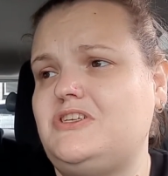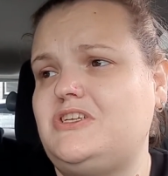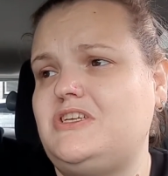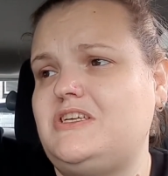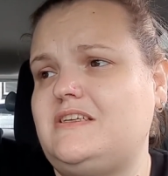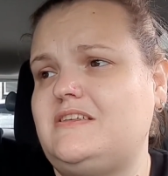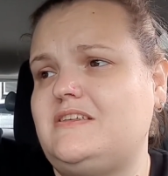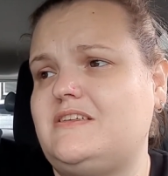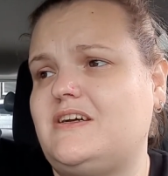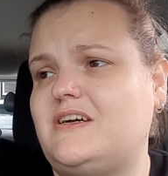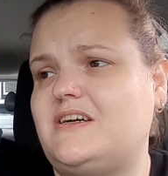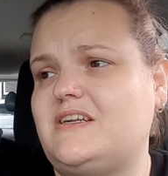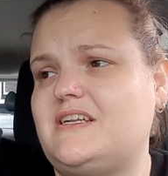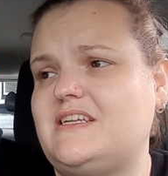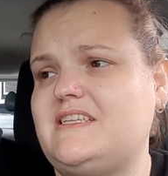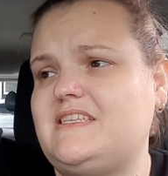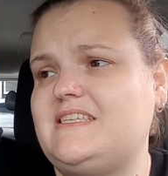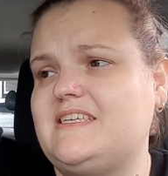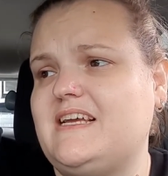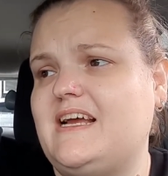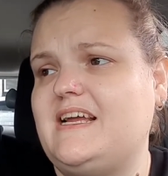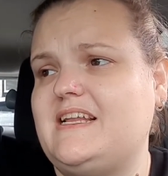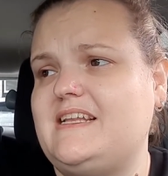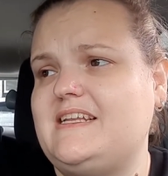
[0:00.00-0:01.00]
she's got a
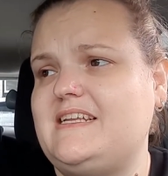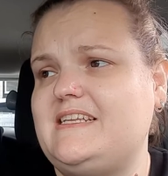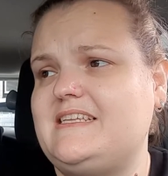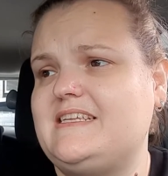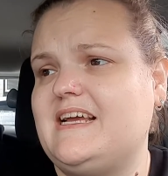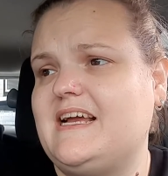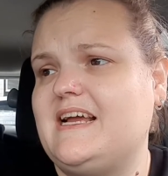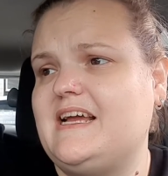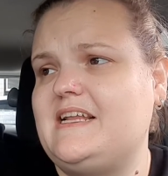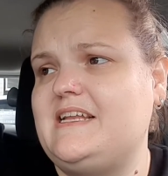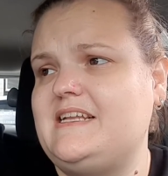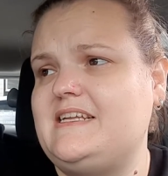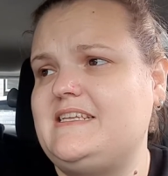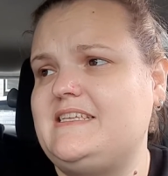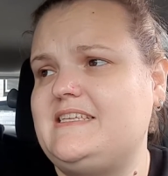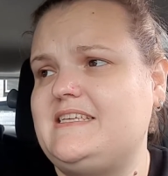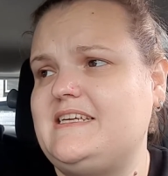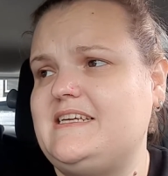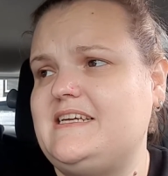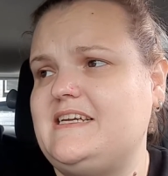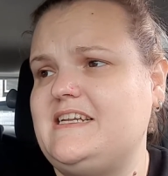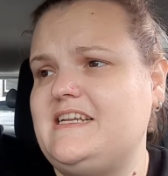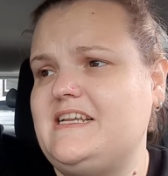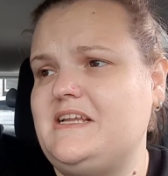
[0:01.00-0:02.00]
tiny
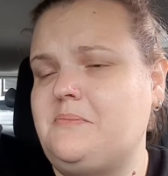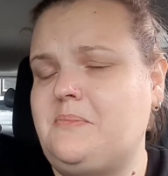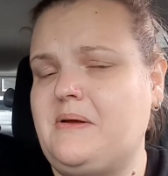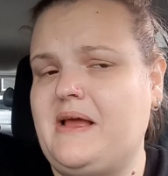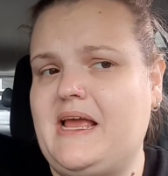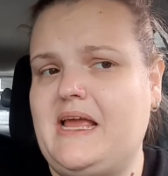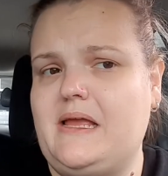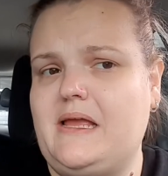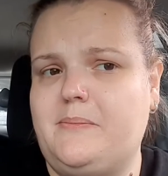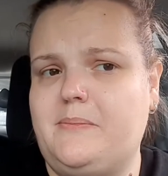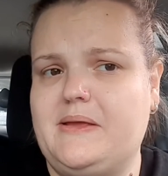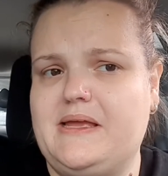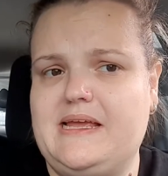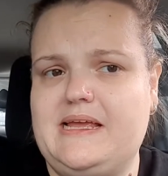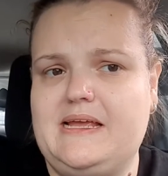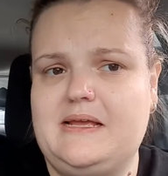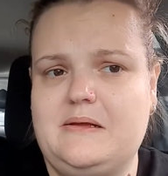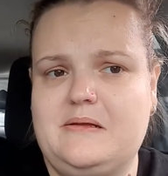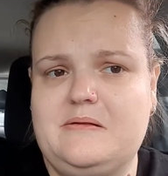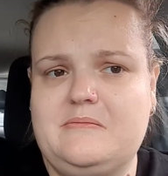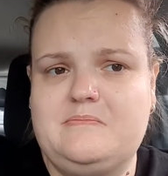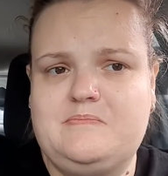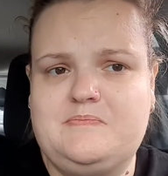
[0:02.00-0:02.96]
teeny baby.